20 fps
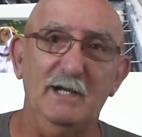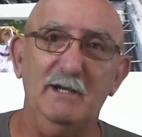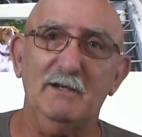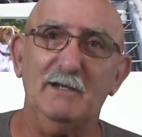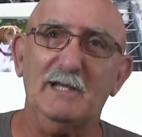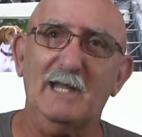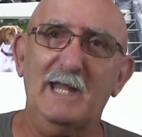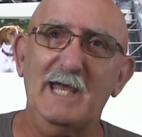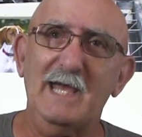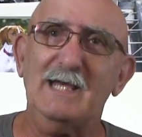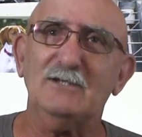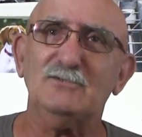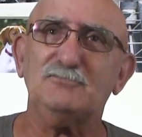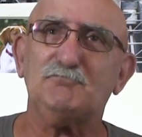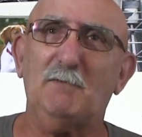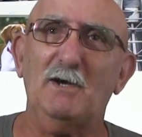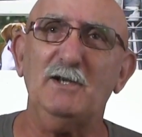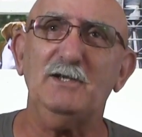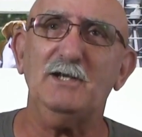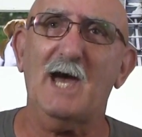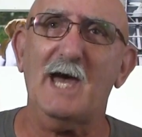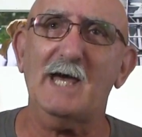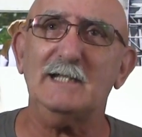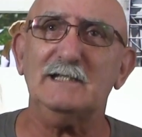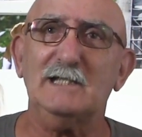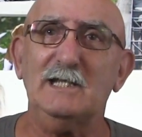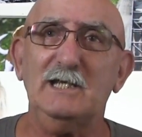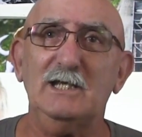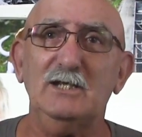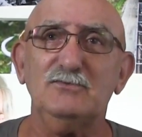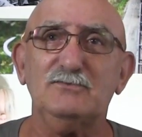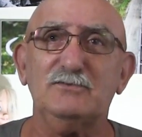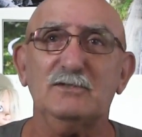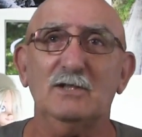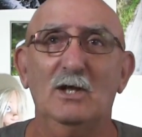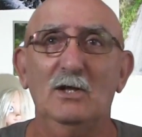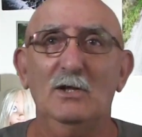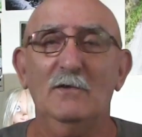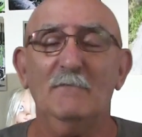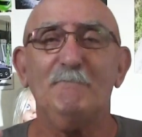then last but not least,
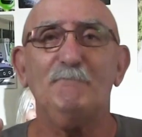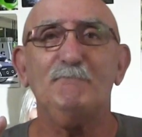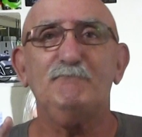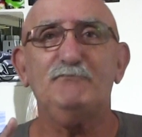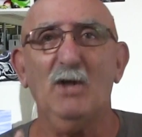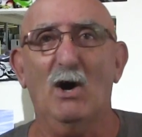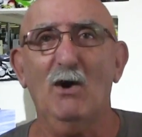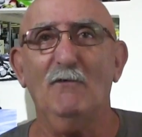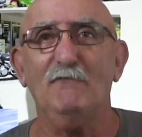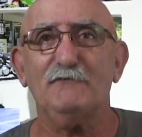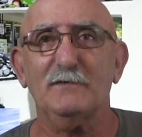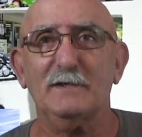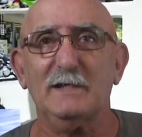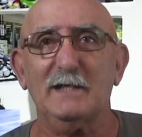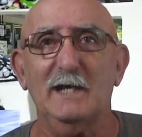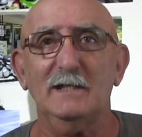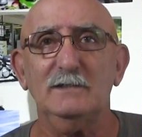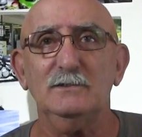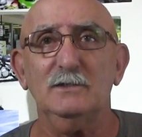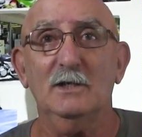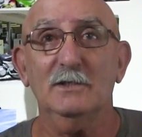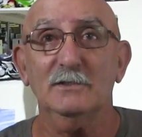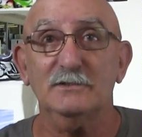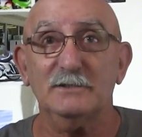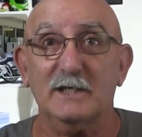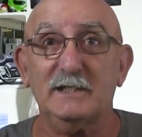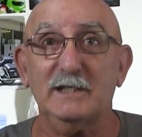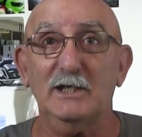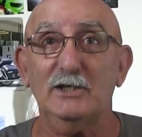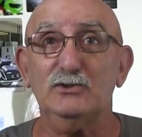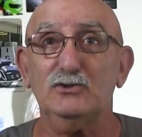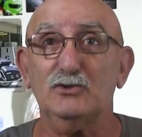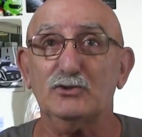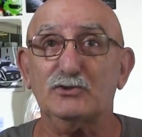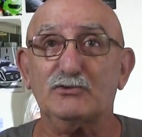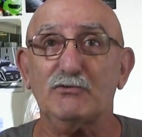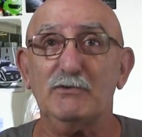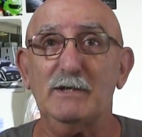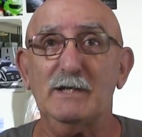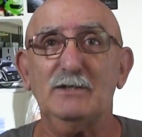don't forget to get your
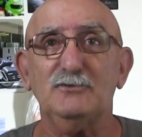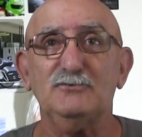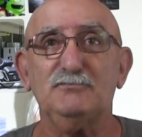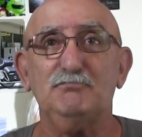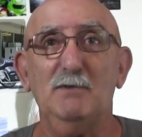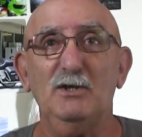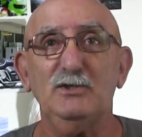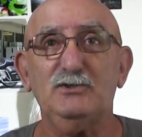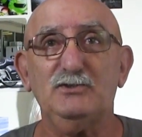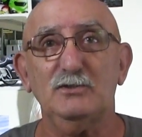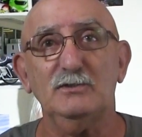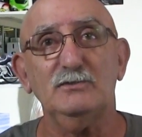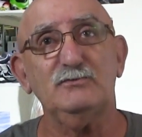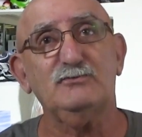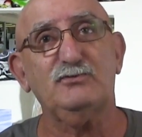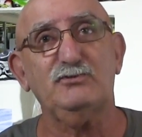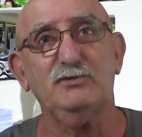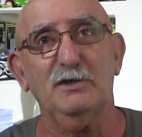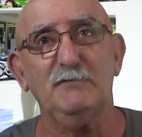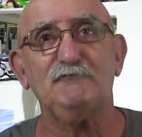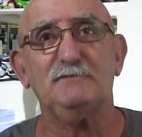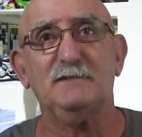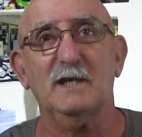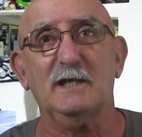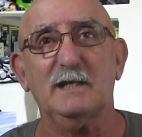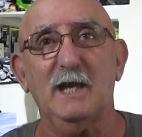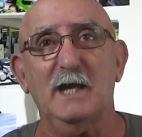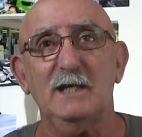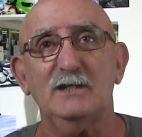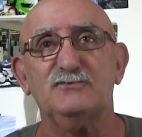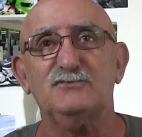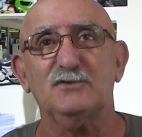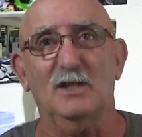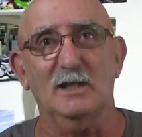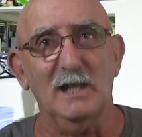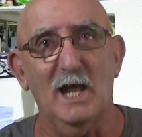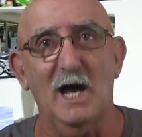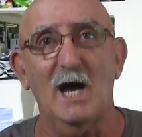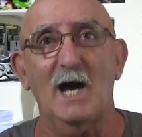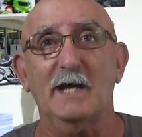transmission shifter gates
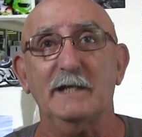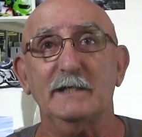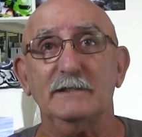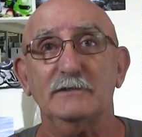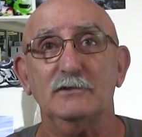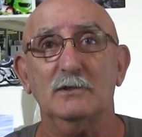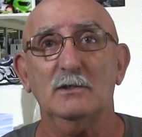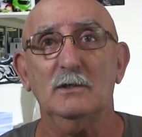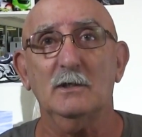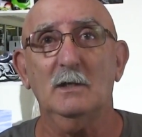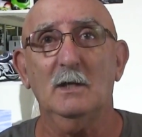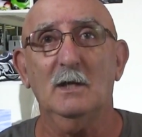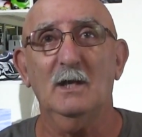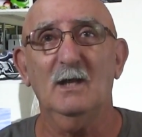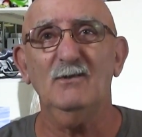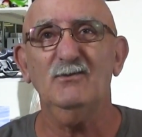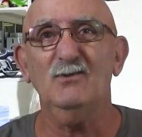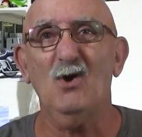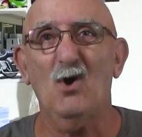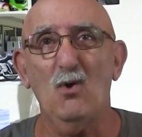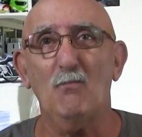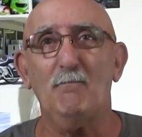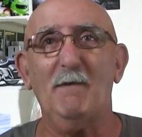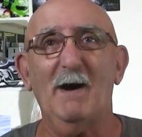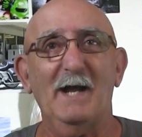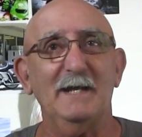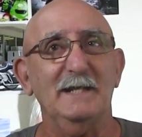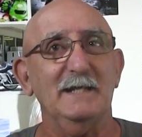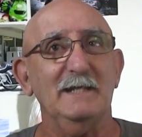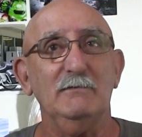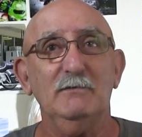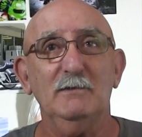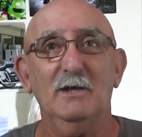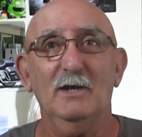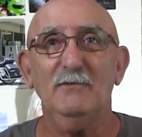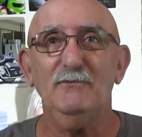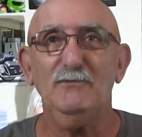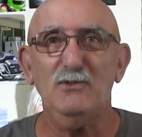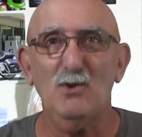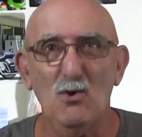aligned. Nobody
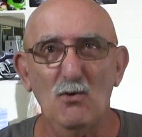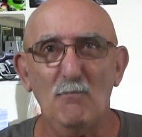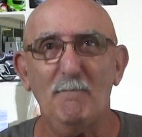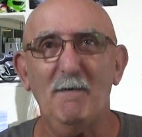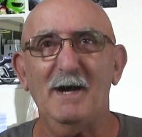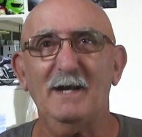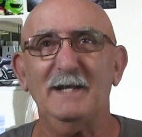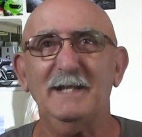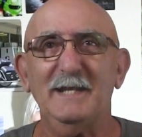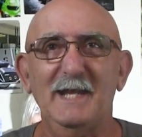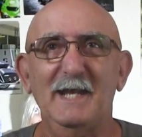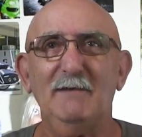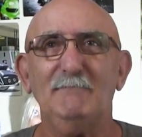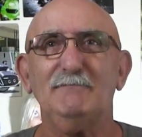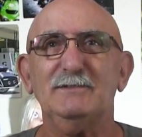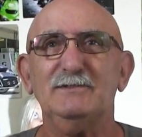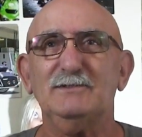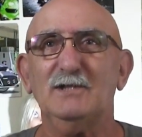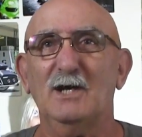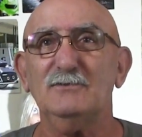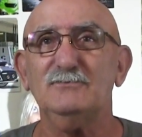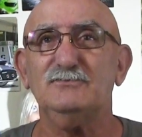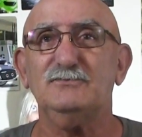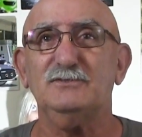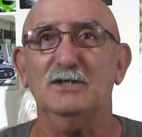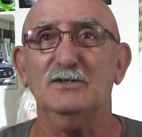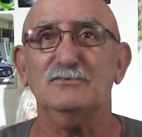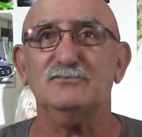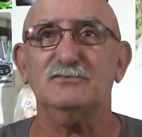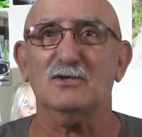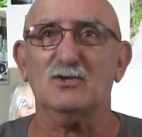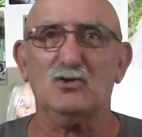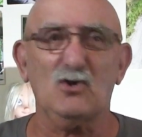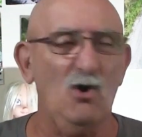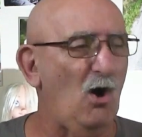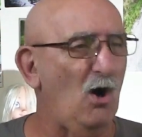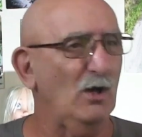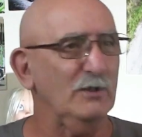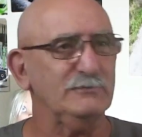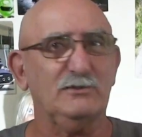ever does this, and
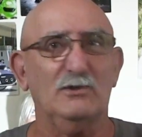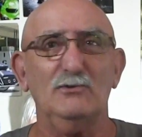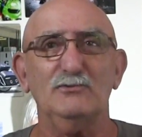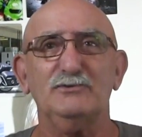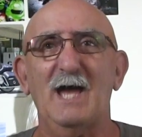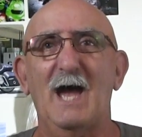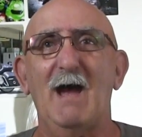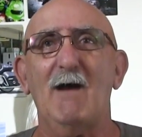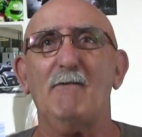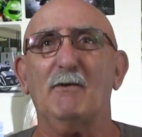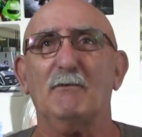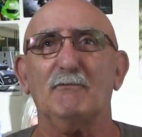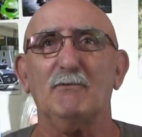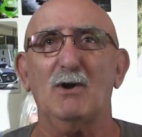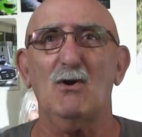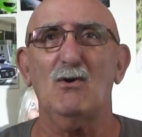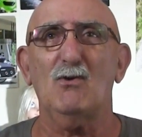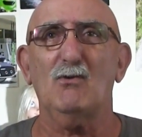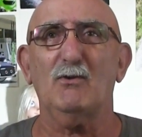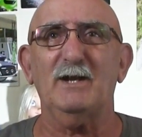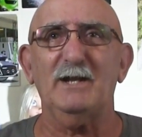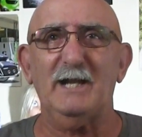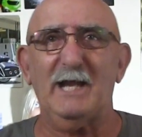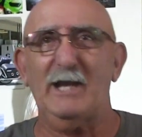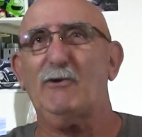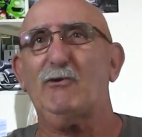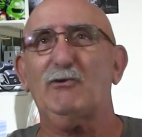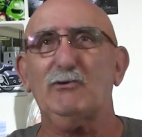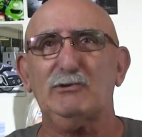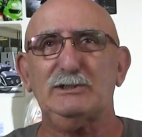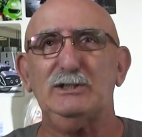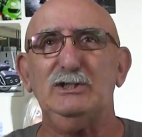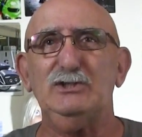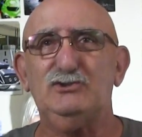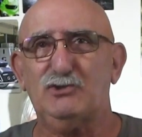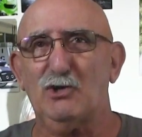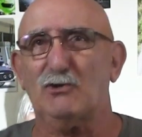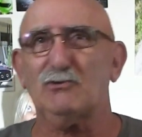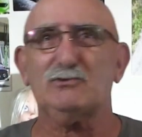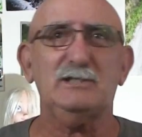cars go down the road and they
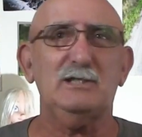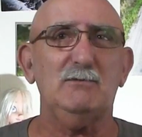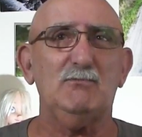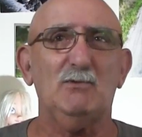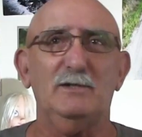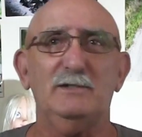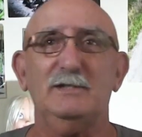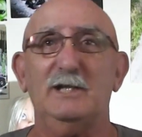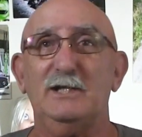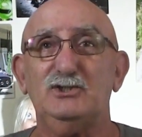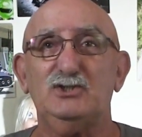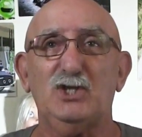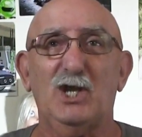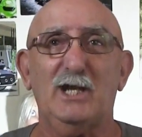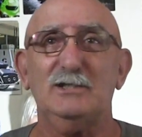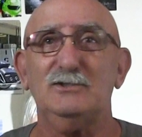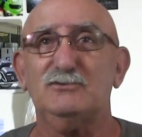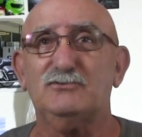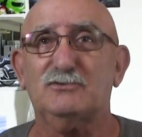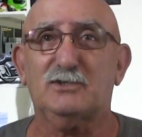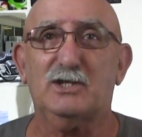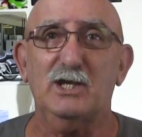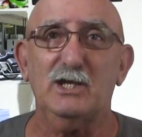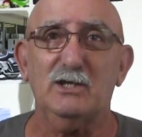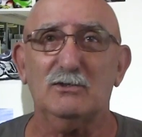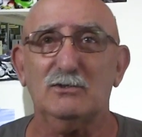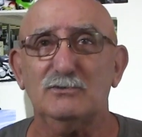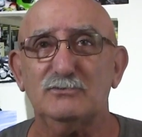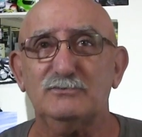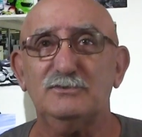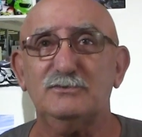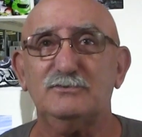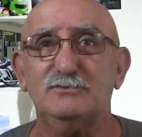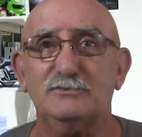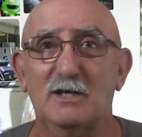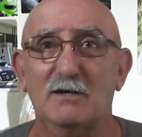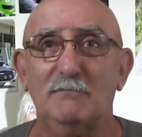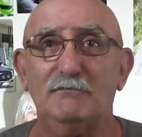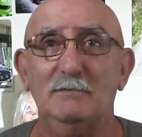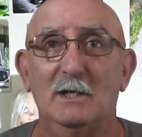herky-jerky when they change gears and
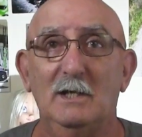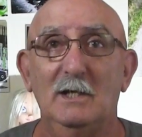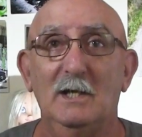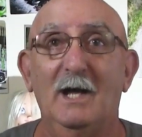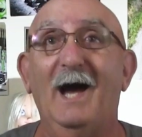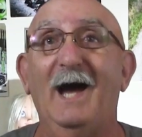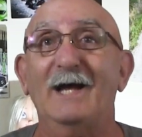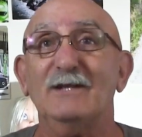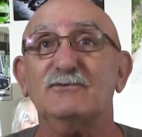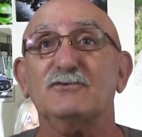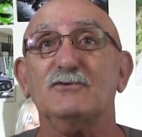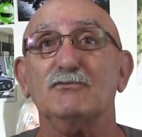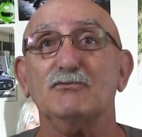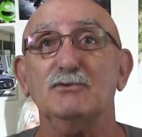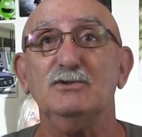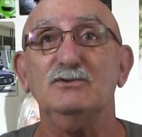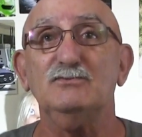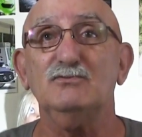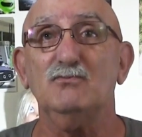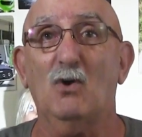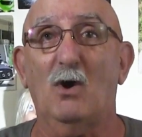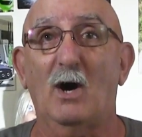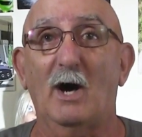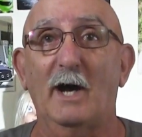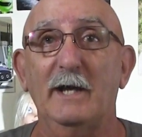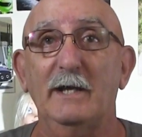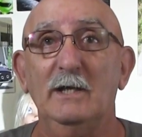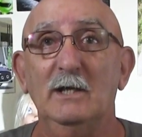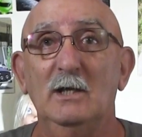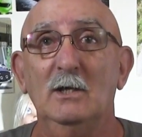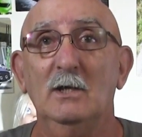stuff. That's the reason why.